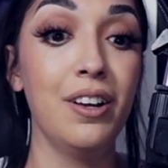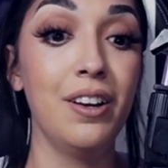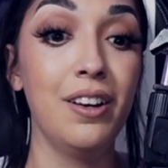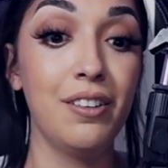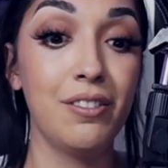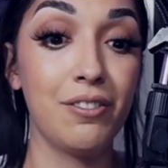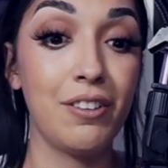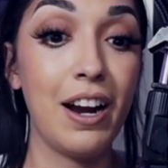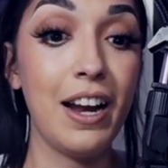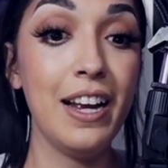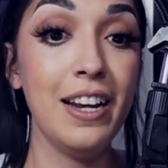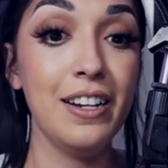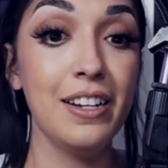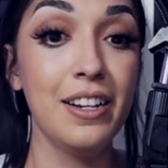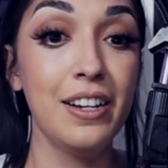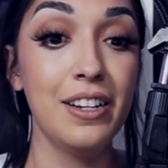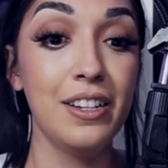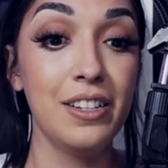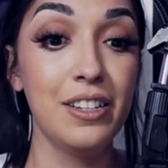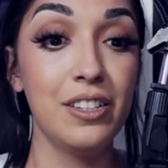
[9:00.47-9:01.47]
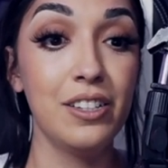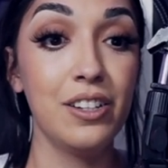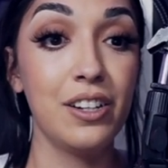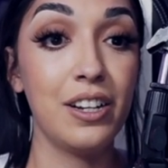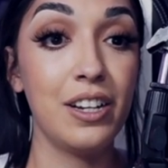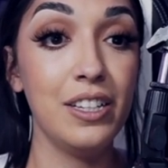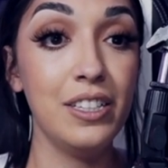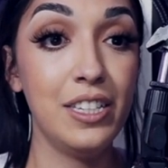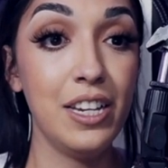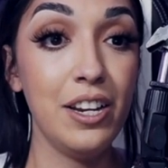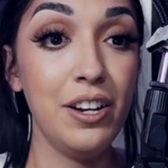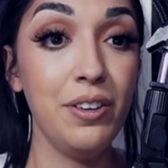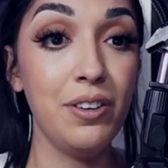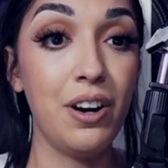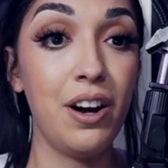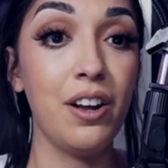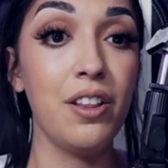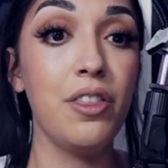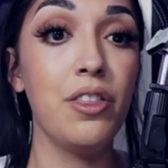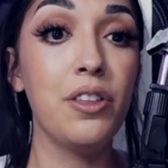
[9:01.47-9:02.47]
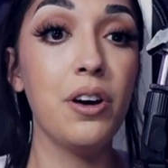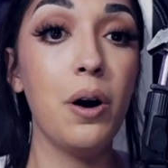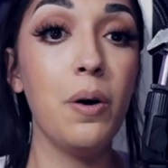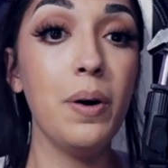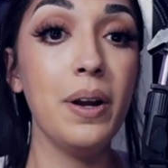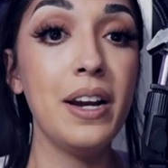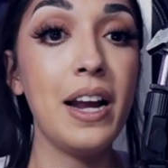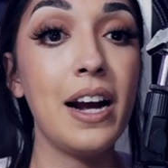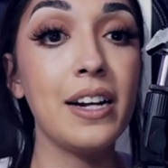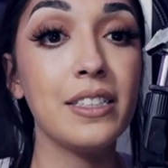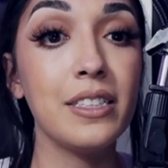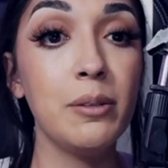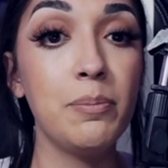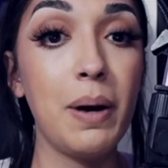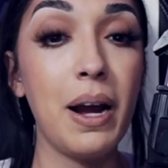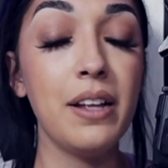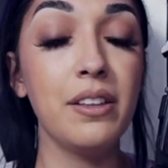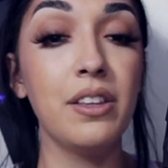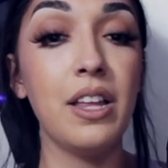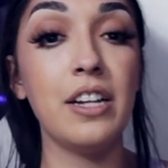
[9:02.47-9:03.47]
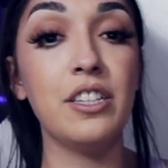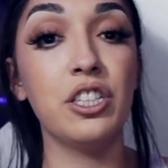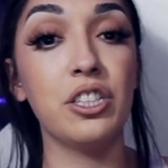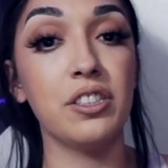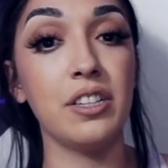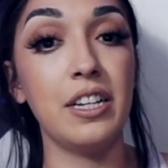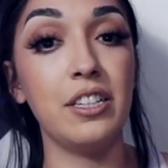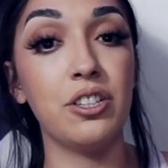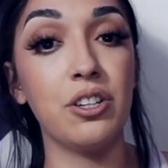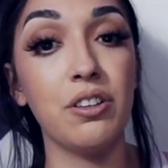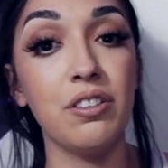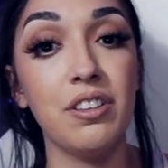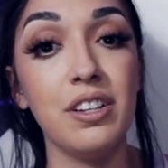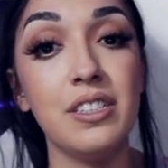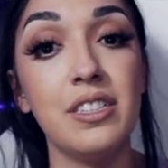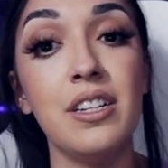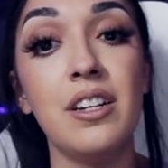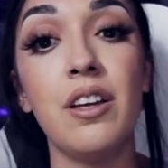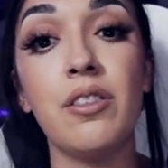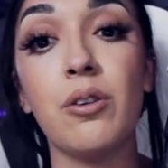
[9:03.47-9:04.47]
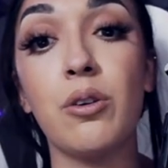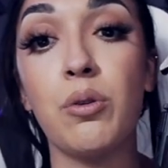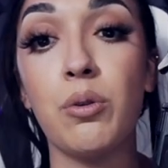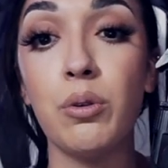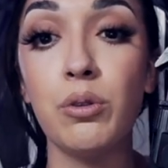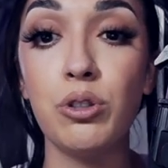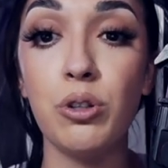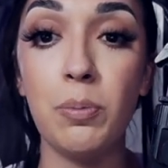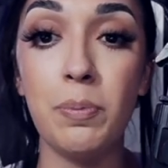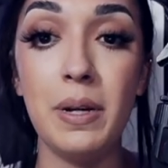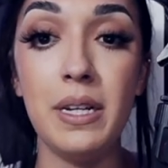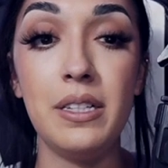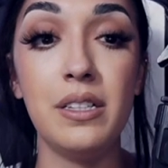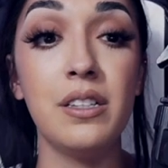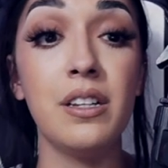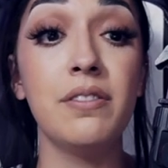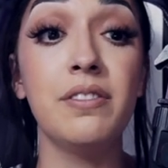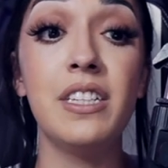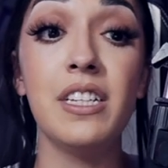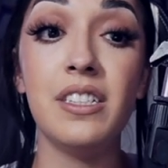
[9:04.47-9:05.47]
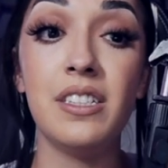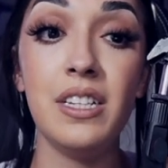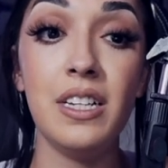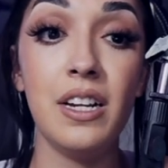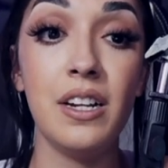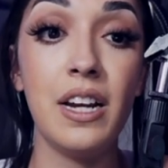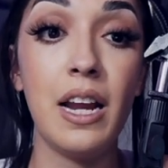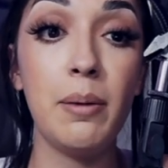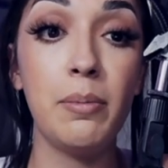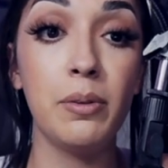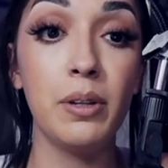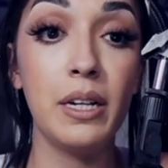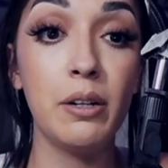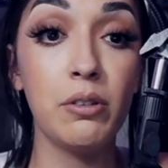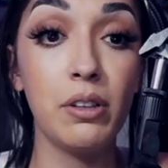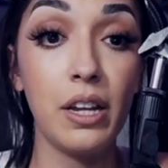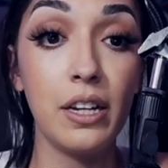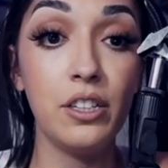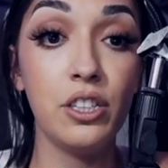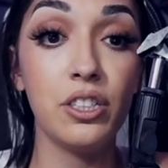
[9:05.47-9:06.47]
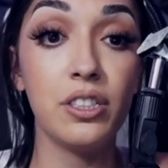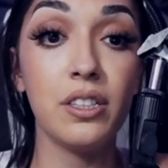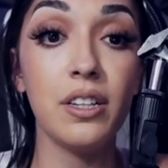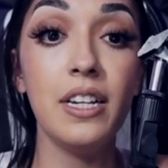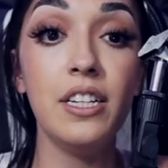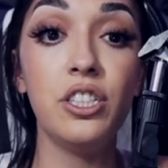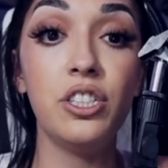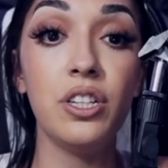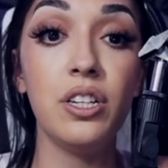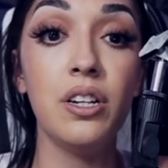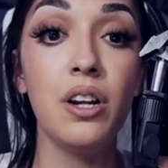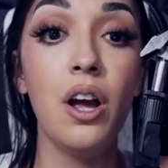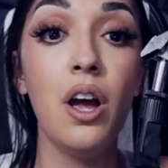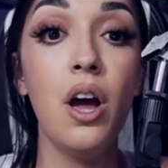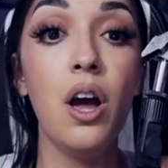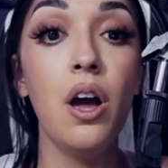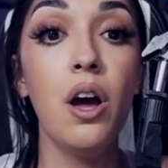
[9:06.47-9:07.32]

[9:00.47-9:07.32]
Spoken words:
right? Continued on. Though enacted by legislature, this and other crucial pieces of Disney enabling legislation,